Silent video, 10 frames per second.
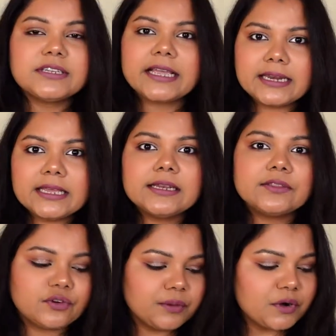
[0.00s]

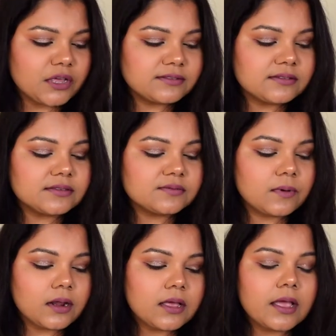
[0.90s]
technically 3 bronzers,
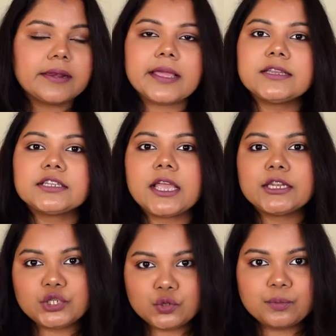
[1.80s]
1 highlight
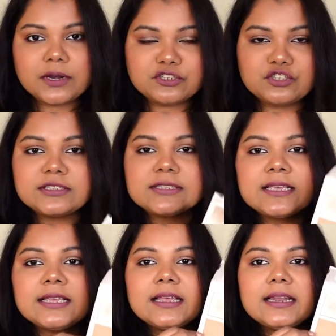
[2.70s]
and 2 blushes.
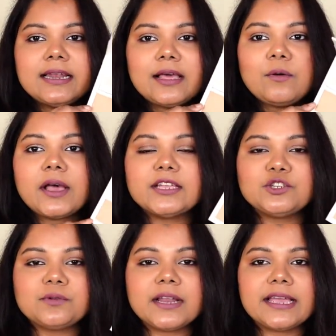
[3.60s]
Now I
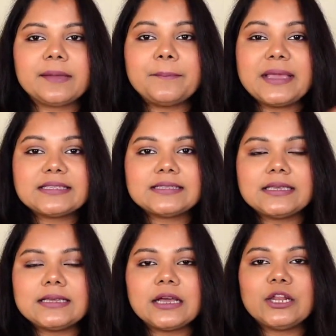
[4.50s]
do like
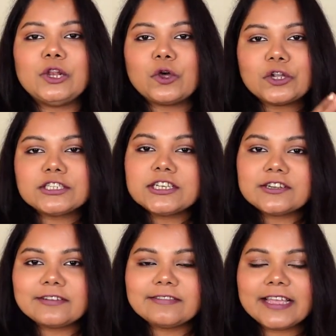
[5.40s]
mixing a lot
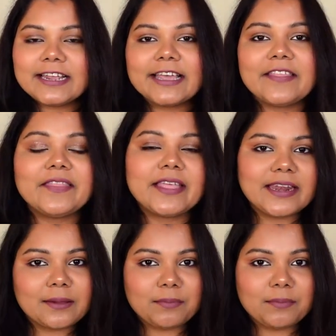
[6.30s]
here and there and then